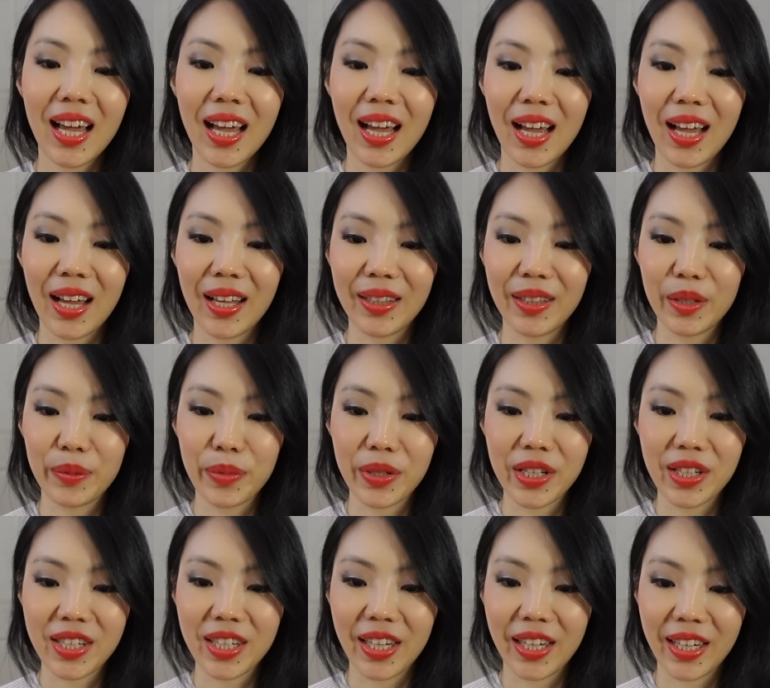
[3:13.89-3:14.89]
Uh, let me
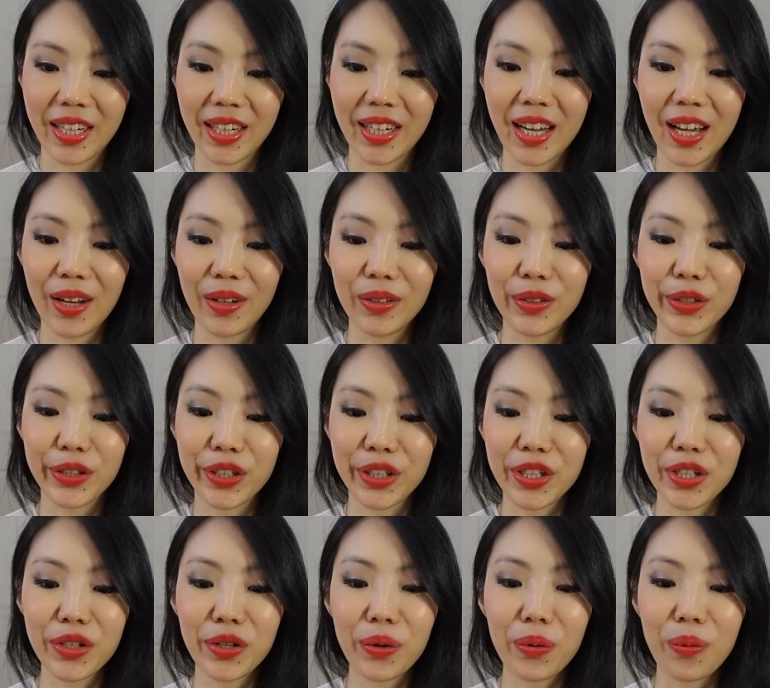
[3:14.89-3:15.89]
take it out. You're
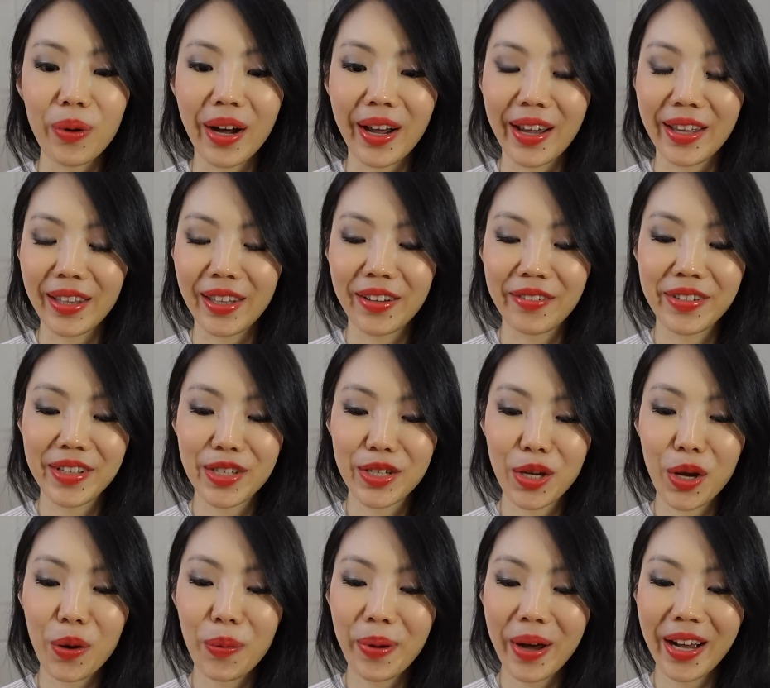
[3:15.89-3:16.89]
gonna know why I love it
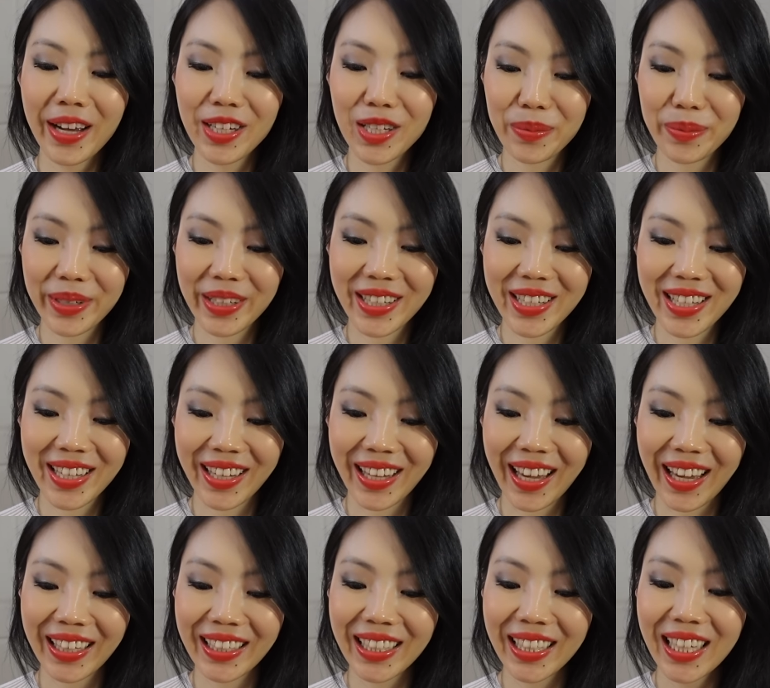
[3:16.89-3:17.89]
so much because
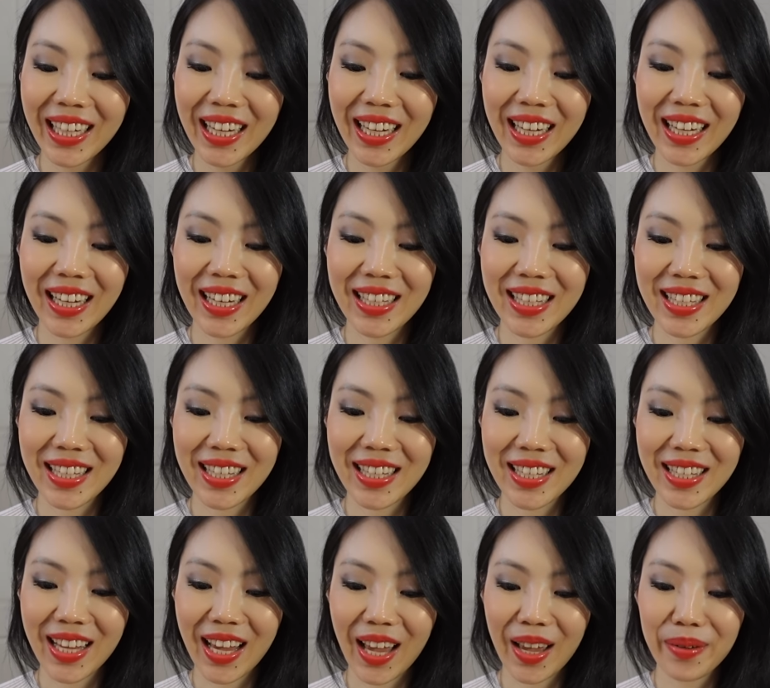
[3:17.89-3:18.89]
again, it's the
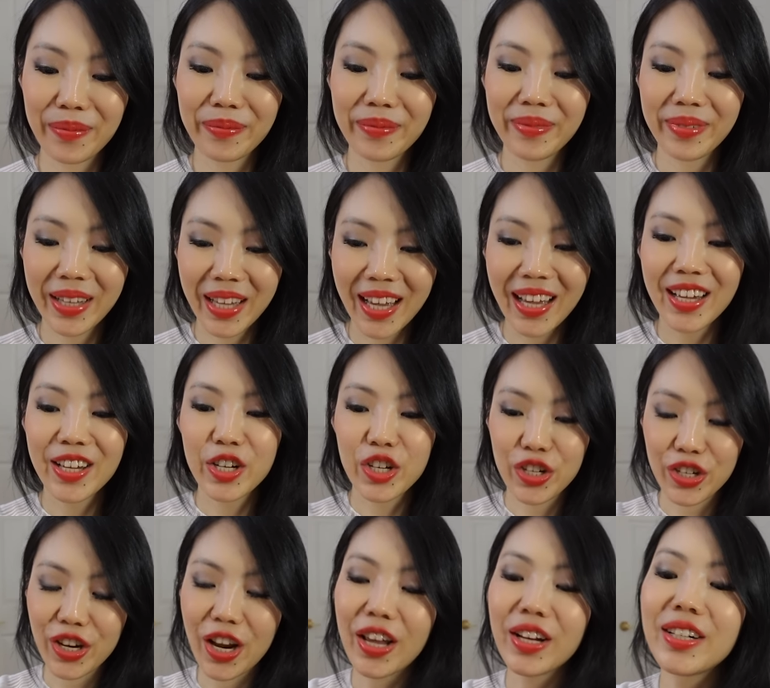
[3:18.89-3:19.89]
same
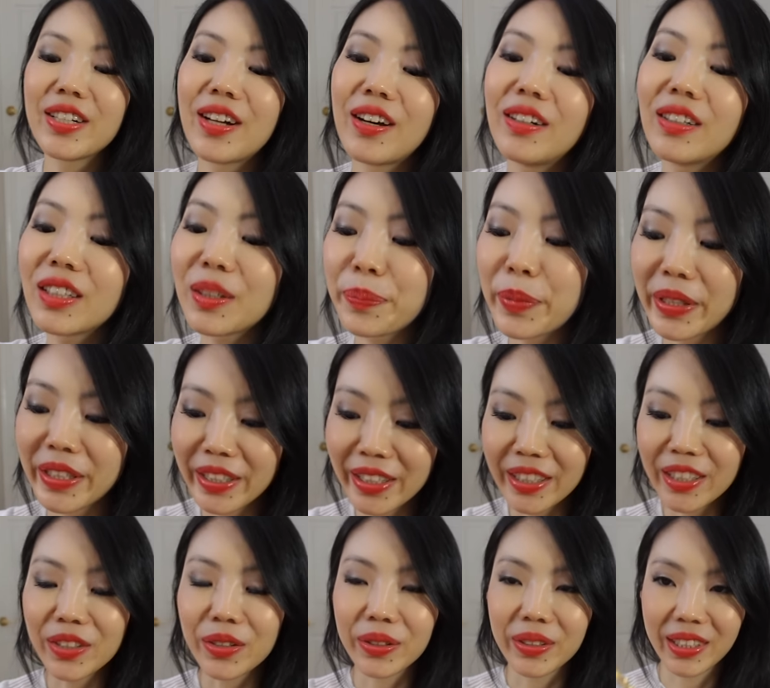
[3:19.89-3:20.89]
Chaine d'Ancre, but
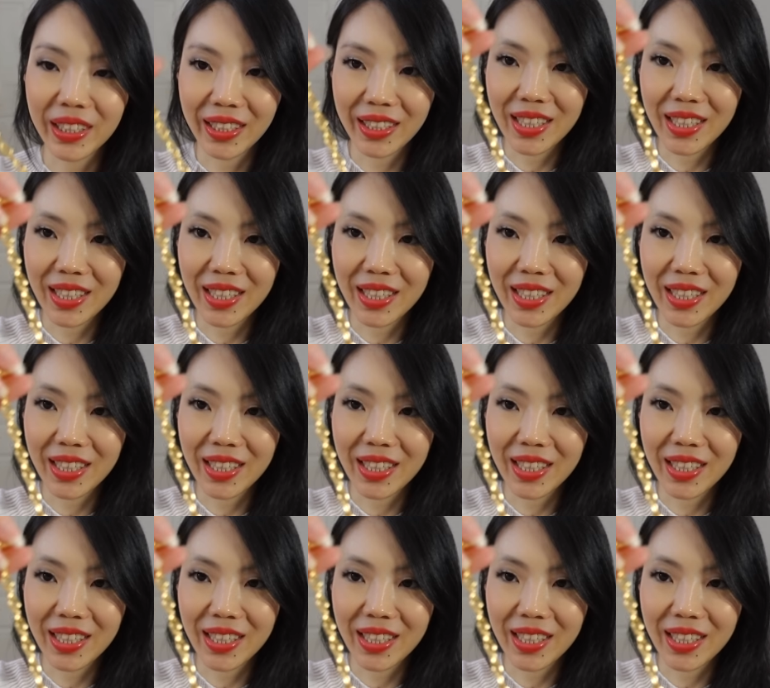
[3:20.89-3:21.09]
literally